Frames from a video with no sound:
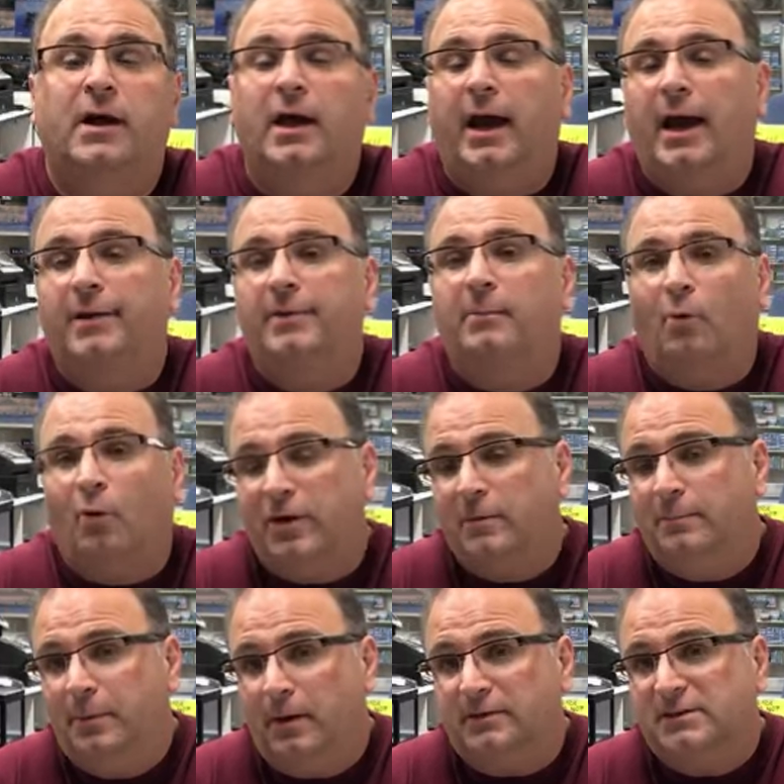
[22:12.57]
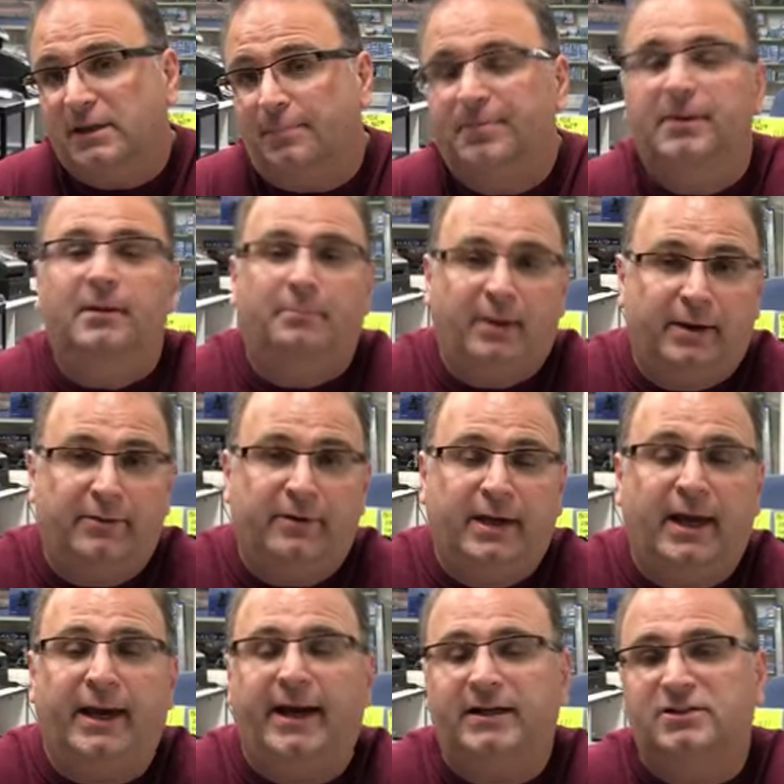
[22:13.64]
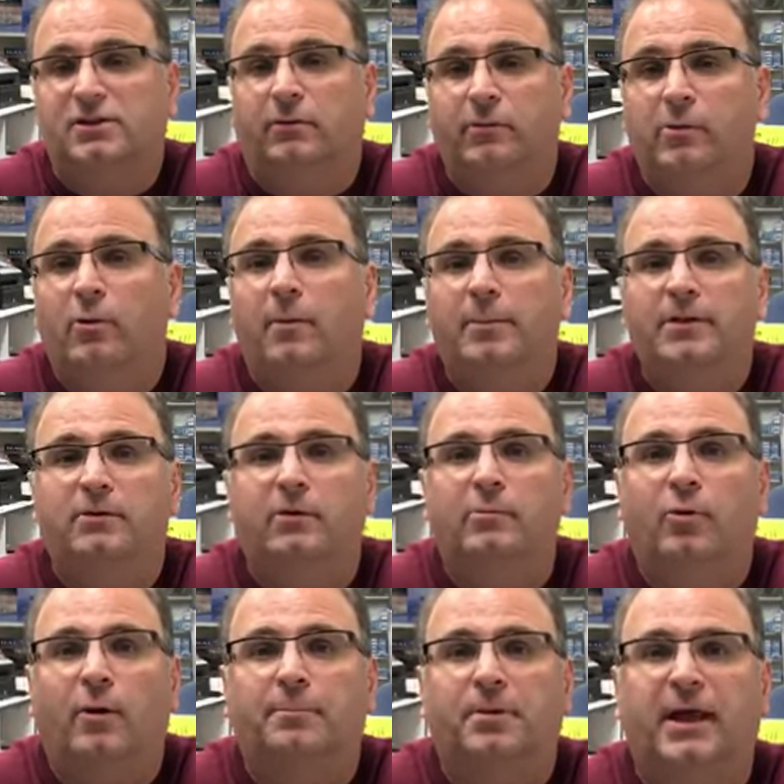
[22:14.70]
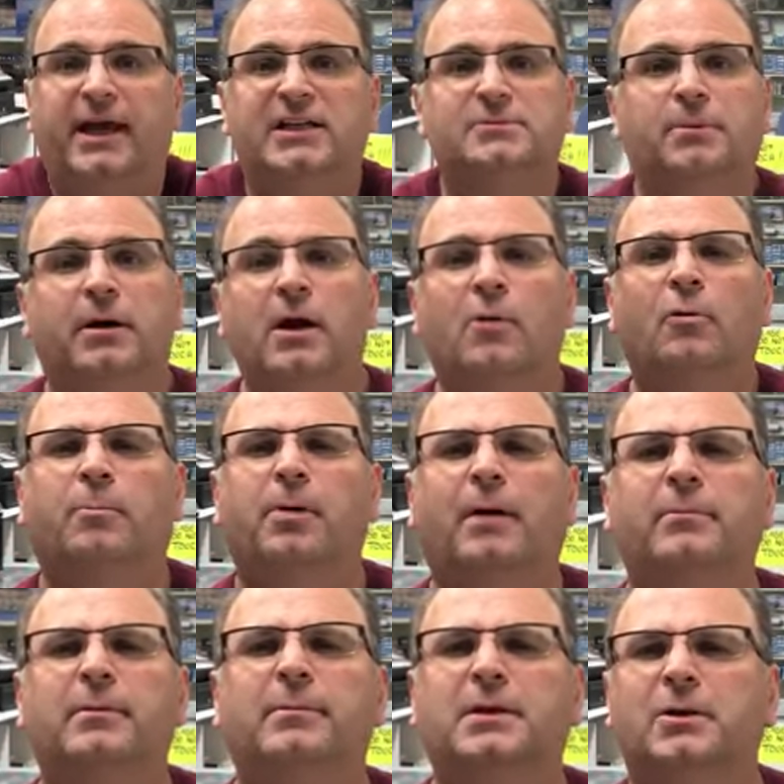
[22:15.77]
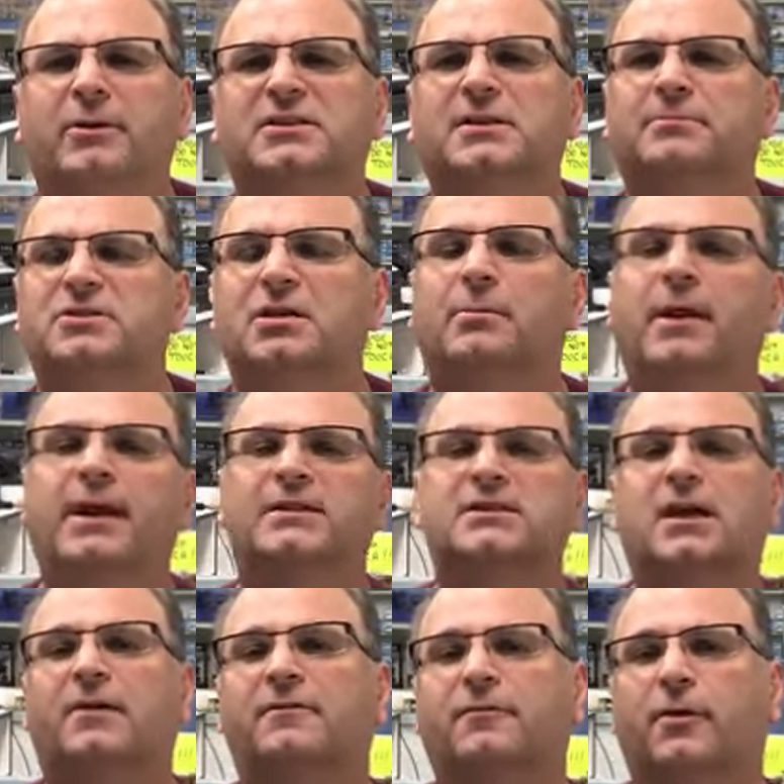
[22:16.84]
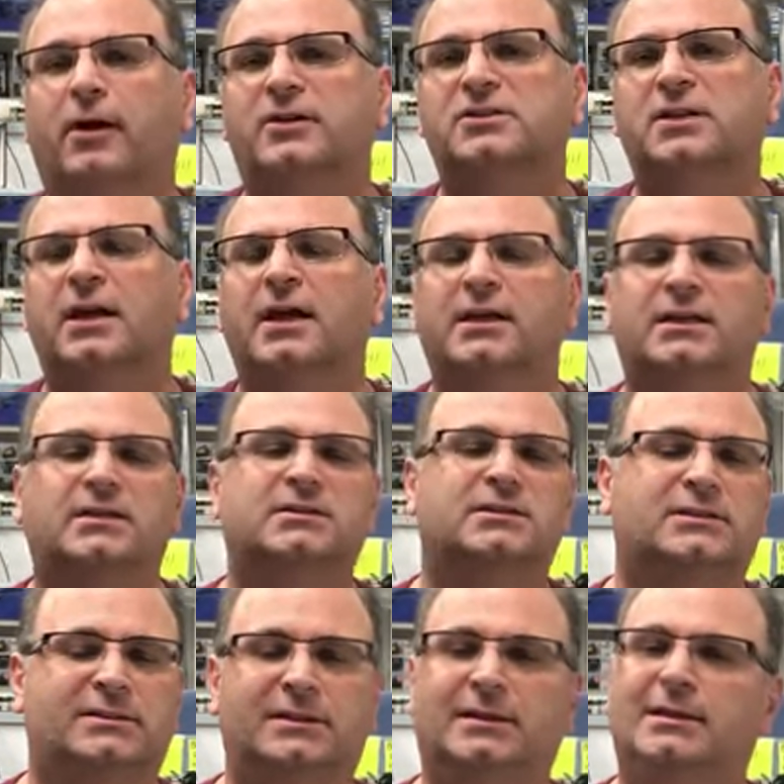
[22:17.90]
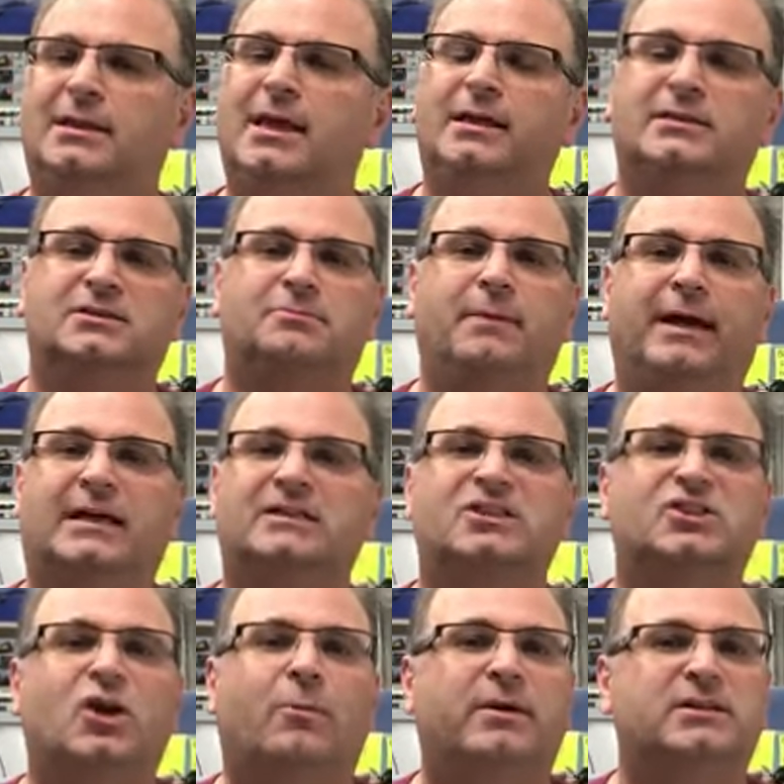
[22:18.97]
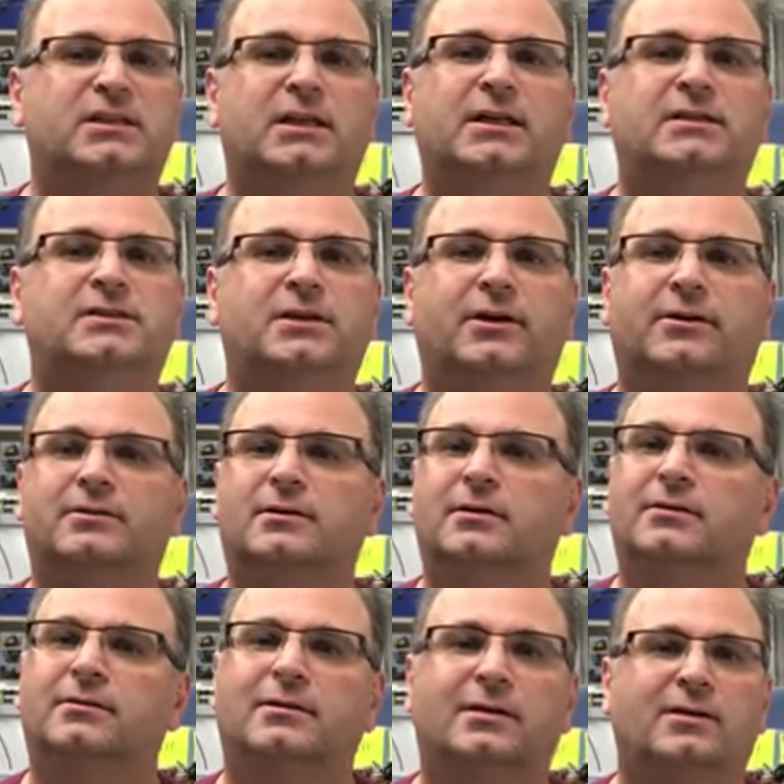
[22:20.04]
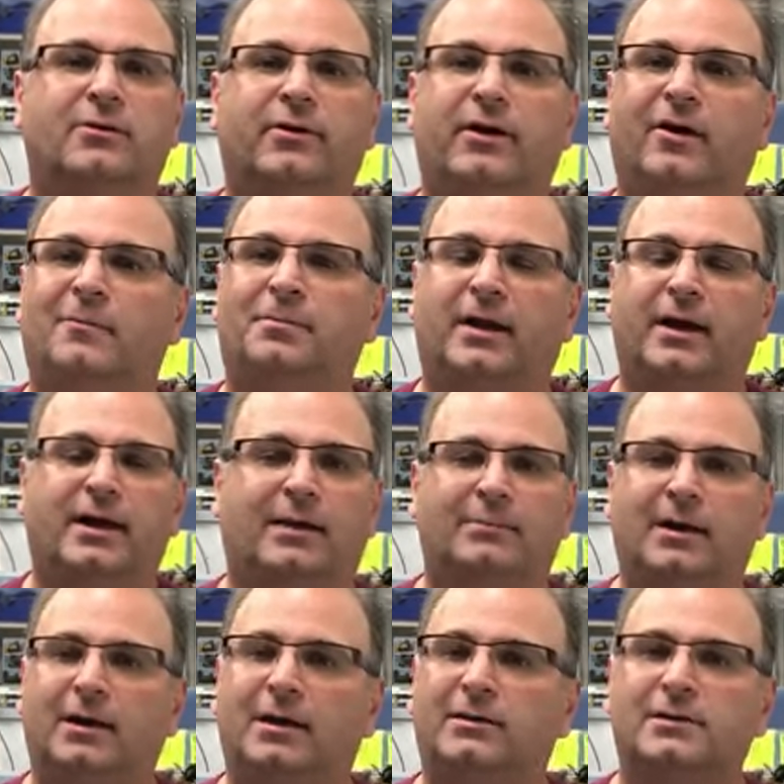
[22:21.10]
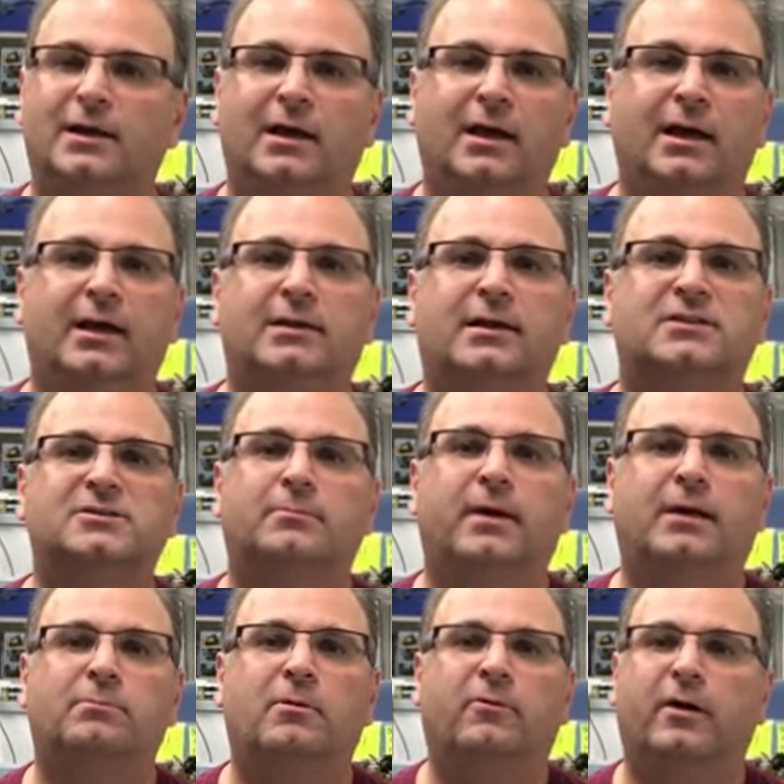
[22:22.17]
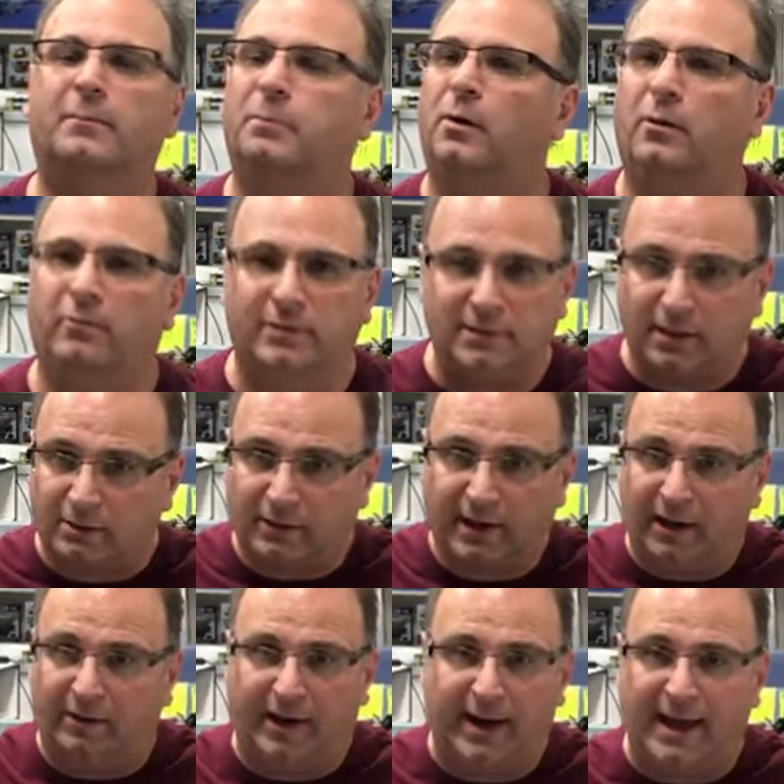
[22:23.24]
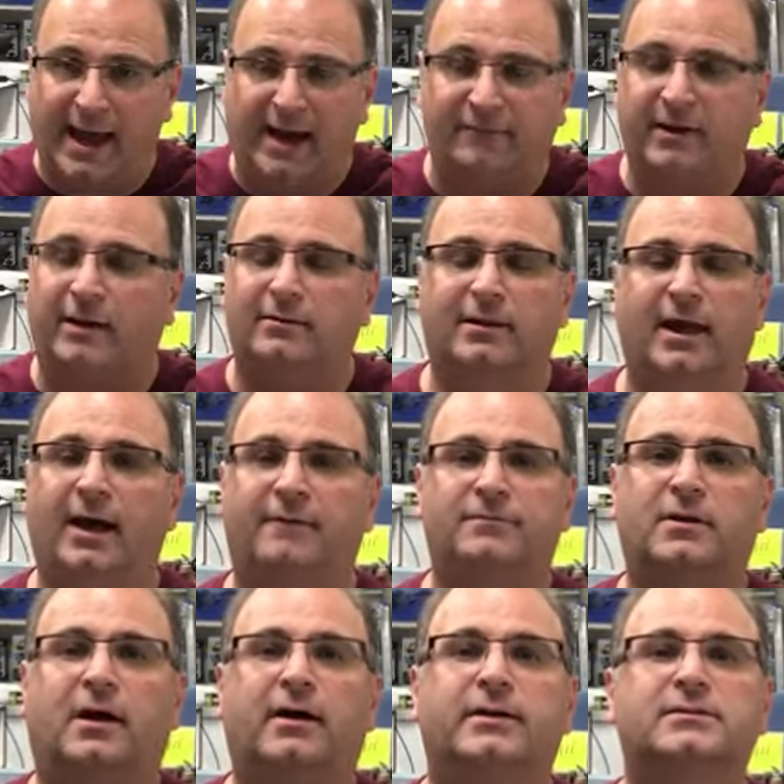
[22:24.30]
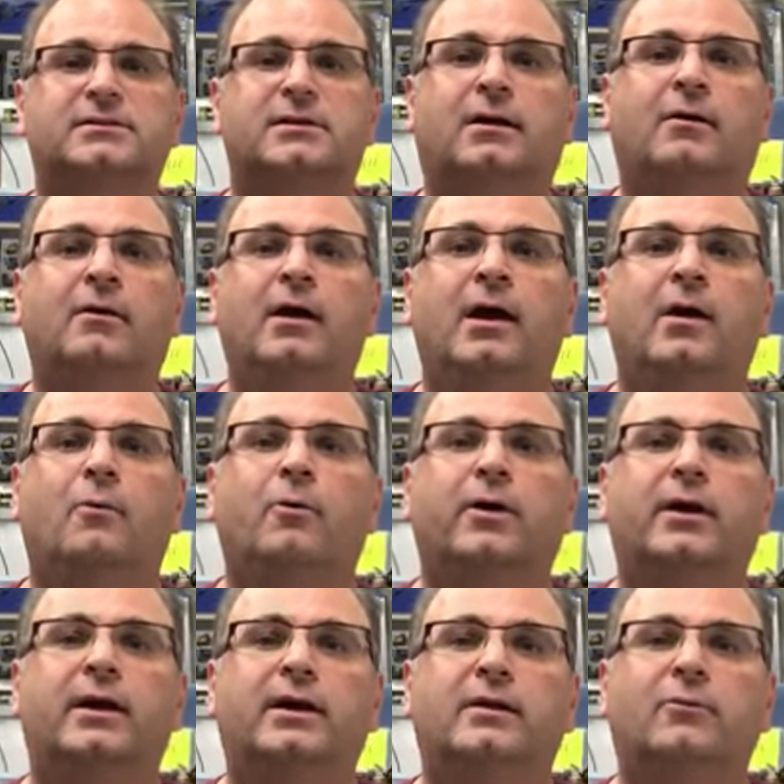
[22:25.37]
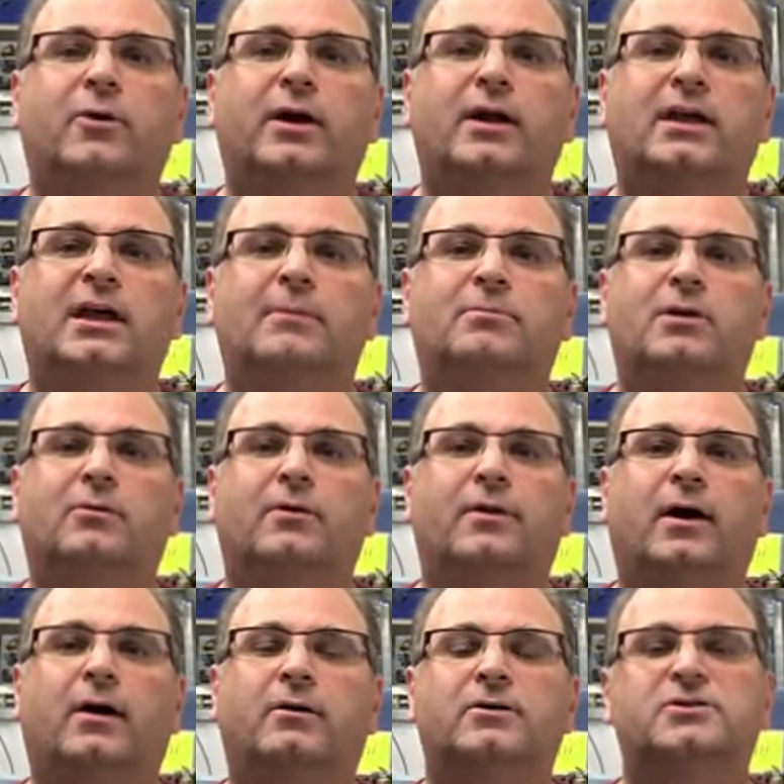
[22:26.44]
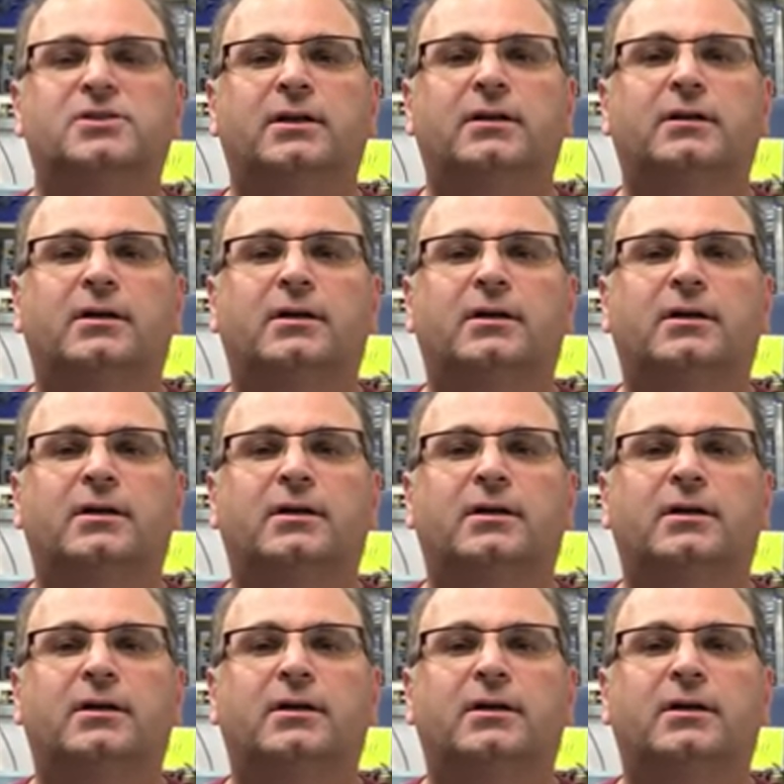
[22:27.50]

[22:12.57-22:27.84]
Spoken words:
And the more you build something, the better you get at it. So we will be doing more planes, but we'll probably be doing some Tamiya stuff first because they just make it so much easier to do an airplane. I mean, it doesn't make me want to pull what little hair I have out left on it. So we're gonna keep doing those, and